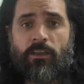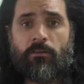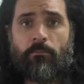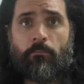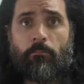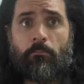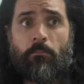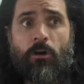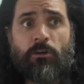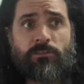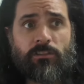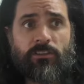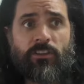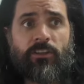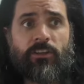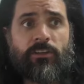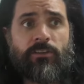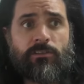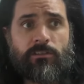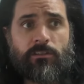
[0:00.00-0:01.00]
most of
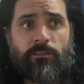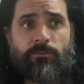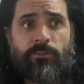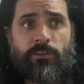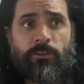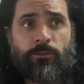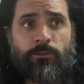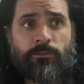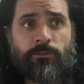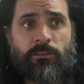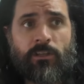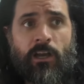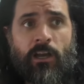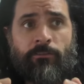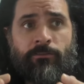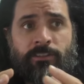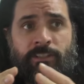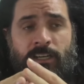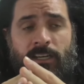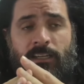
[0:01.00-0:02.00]
the interviews
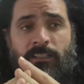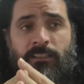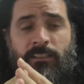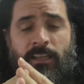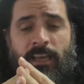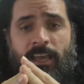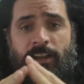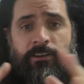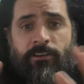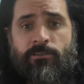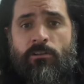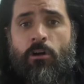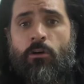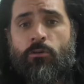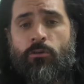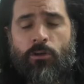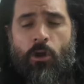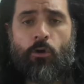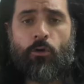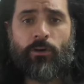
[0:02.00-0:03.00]
I've done had no
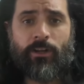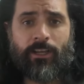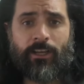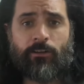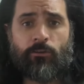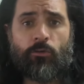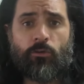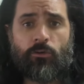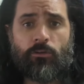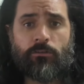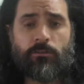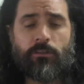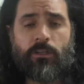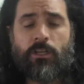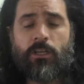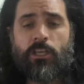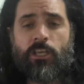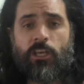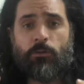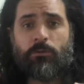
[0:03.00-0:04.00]
coding at all.
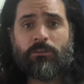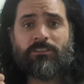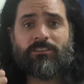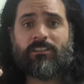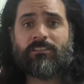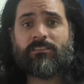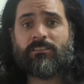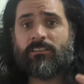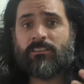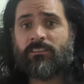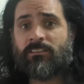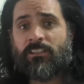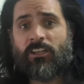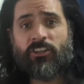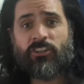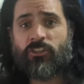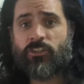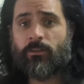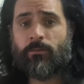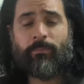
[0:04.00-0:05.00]
It was just
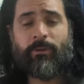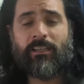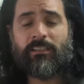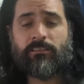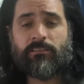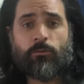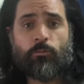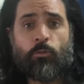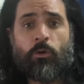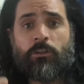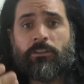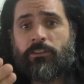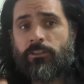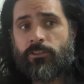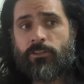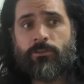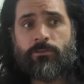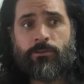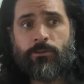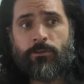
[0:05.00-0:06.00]
discussion based. What did
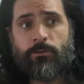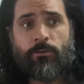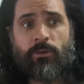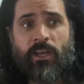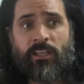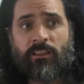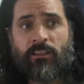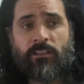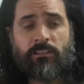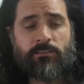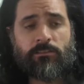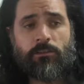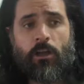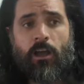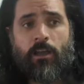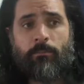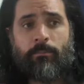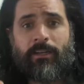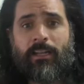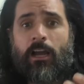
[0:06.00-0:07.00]
you do at this
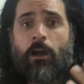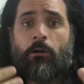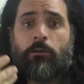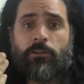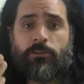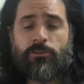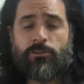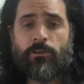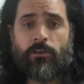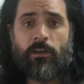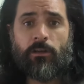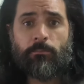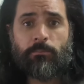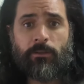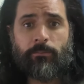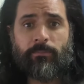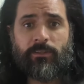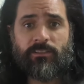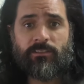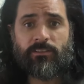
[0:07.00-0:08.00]
time, and how did you
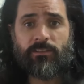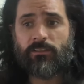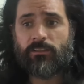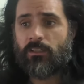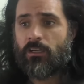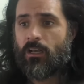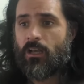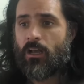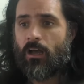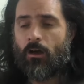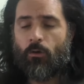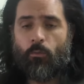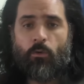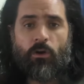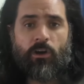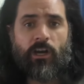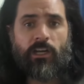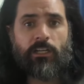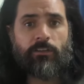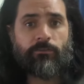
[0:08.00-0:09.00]
implement it? What
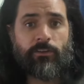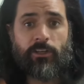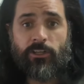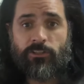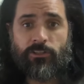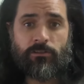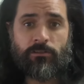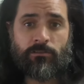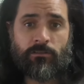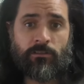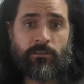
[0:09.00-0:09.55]
kind of issues